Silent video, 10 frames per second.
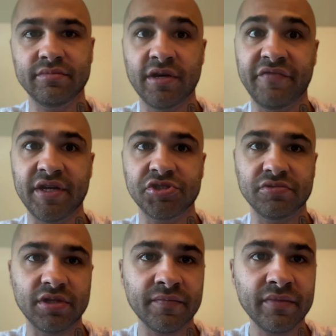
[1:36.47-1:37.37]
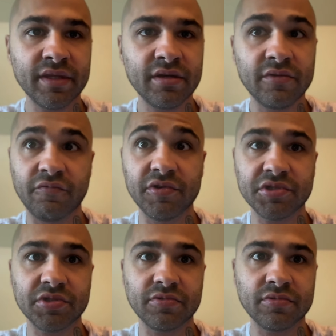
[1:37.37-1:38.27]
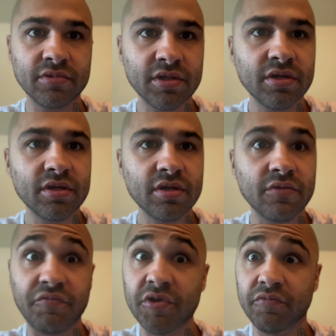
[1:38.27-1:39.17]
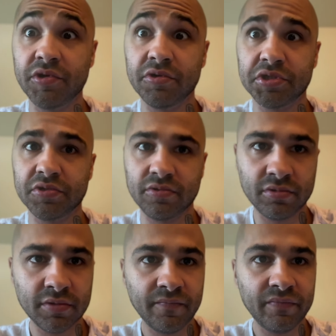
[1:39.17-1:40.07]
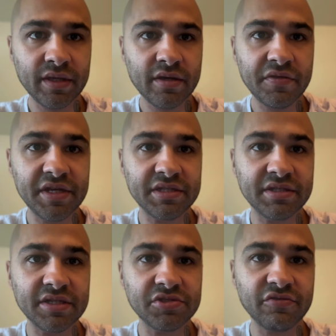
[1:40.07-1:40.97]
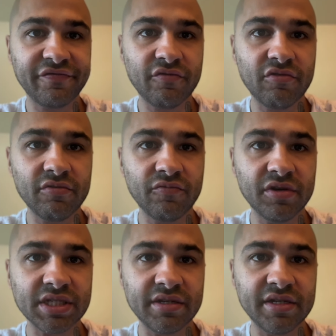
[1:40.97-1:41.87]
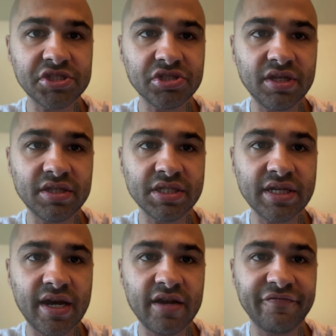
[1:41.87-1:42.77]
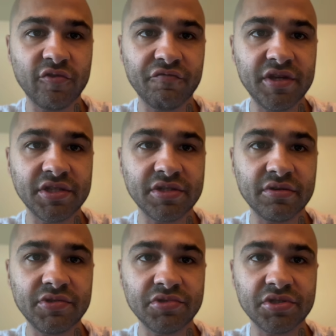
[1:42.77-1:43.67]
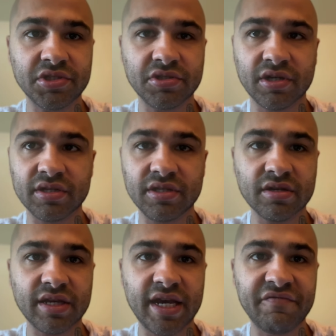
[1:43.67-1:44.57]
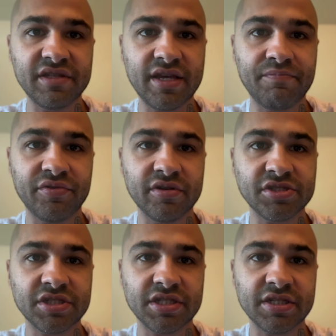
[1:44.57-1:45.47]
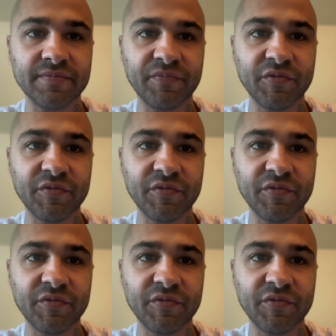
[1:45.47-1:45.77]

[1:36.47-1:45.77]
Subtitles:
eventually, real soon, real soon. This digital form was initially designed for retail users to conduct everyday purchases